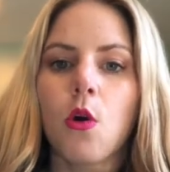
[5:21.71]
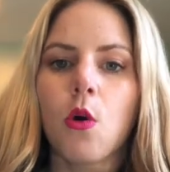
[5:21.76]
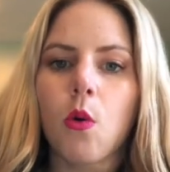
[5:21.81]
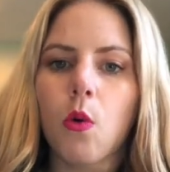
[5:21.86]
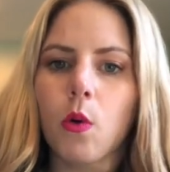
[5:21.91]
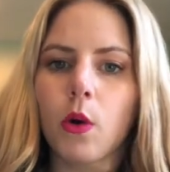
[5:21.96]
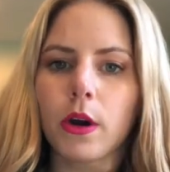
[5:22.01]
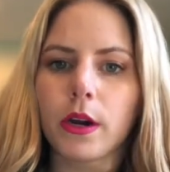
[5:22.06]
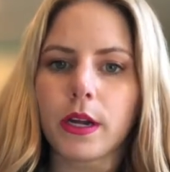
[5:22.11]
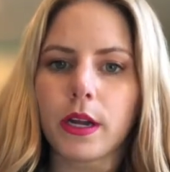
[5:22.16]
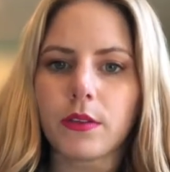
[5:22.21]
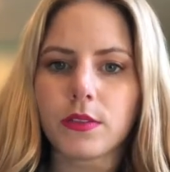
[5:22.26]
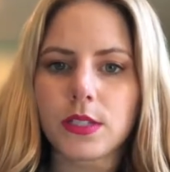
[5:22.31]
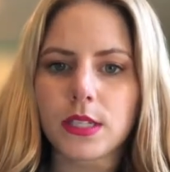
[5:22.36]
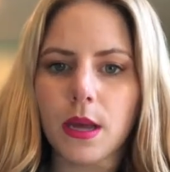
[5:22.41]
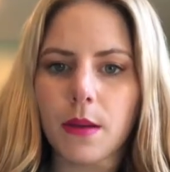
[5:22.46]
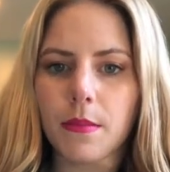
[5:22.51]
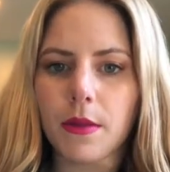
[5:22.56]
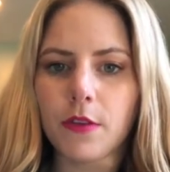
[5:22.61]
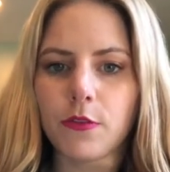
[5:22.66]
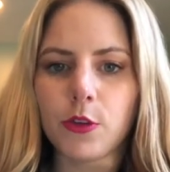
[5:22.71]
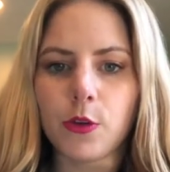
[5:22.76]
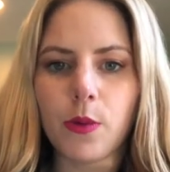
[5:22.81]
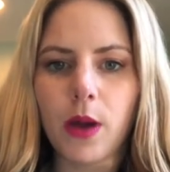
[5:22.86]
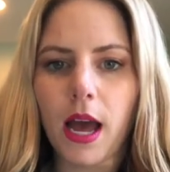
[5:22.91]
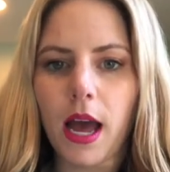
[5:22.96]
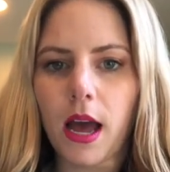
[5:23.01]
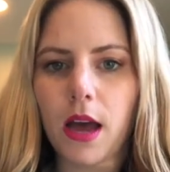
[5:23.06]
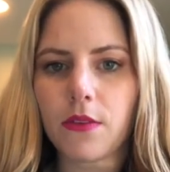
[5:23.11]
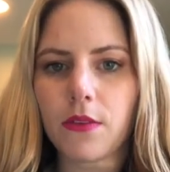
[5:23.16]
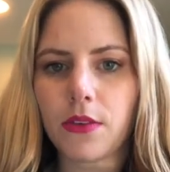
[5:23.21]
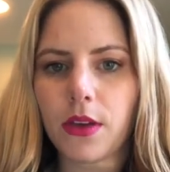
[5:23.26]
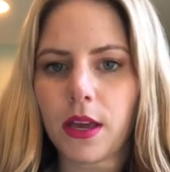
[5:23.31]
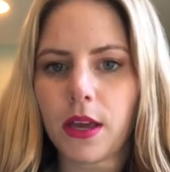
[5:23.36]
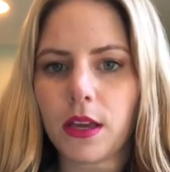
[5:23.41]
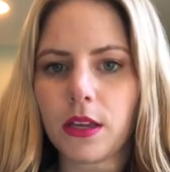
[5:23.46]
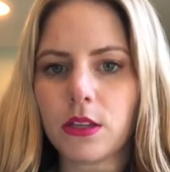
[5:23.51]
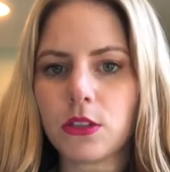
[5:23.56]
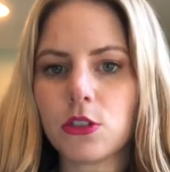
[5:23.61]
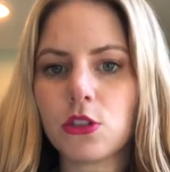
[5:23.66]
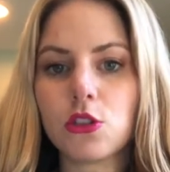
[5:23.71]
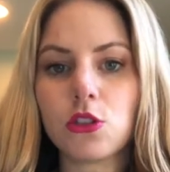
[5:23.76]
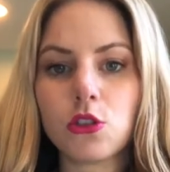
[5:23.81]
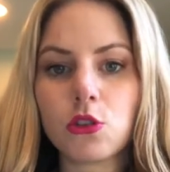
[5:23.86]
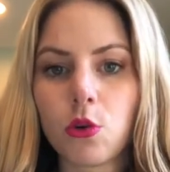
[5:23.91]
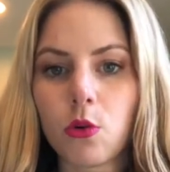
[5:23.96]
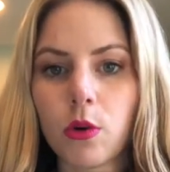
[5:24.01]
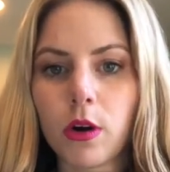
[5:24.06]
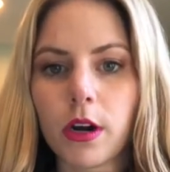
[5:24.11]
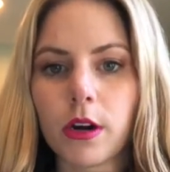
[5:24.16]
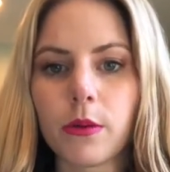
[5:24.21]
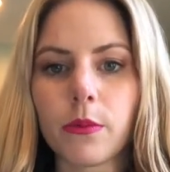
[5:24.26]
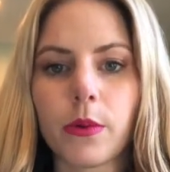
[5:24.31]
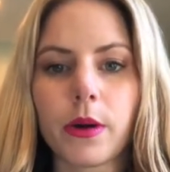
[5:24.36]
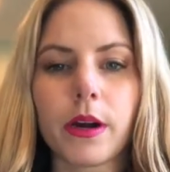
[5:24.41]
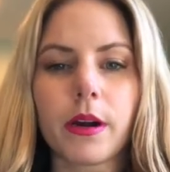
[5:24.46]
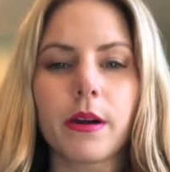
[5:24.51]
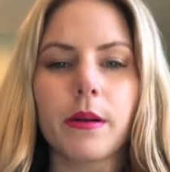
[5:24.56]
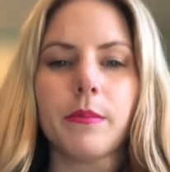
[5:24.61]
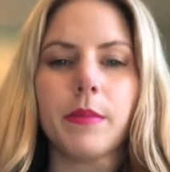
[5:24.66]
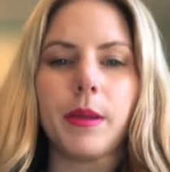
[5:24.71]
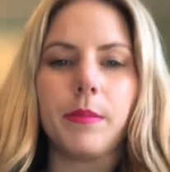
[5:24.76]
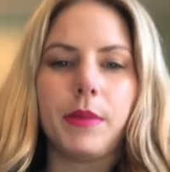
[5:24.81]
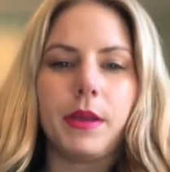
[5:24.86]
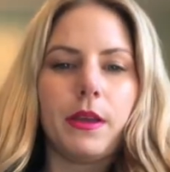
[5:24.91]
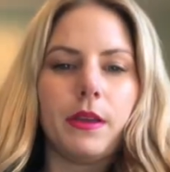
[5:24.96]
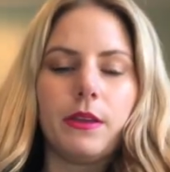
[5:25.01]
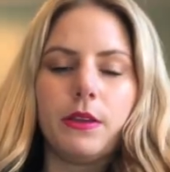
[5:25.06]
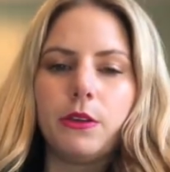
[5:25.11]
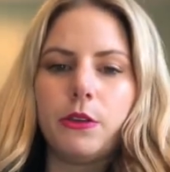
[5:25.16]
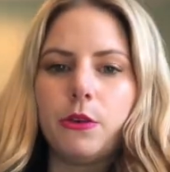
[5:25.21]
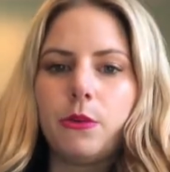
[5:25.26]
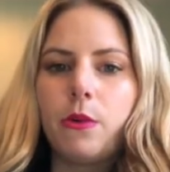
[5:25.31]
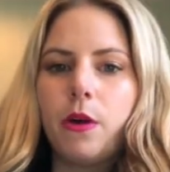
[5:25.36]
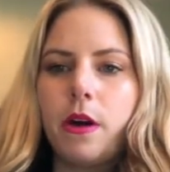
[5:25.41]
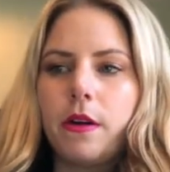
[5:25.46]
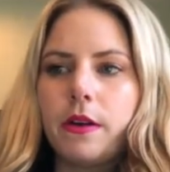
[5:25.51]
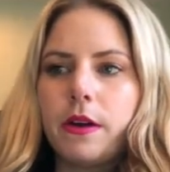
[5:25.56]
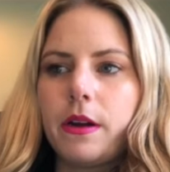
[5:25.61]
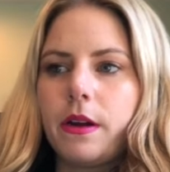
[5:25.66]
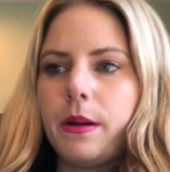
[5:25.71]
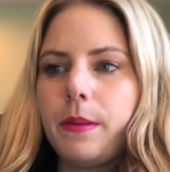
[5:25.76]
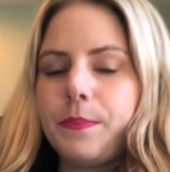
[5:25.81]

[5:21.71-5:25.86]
or if you have a store where maybe you are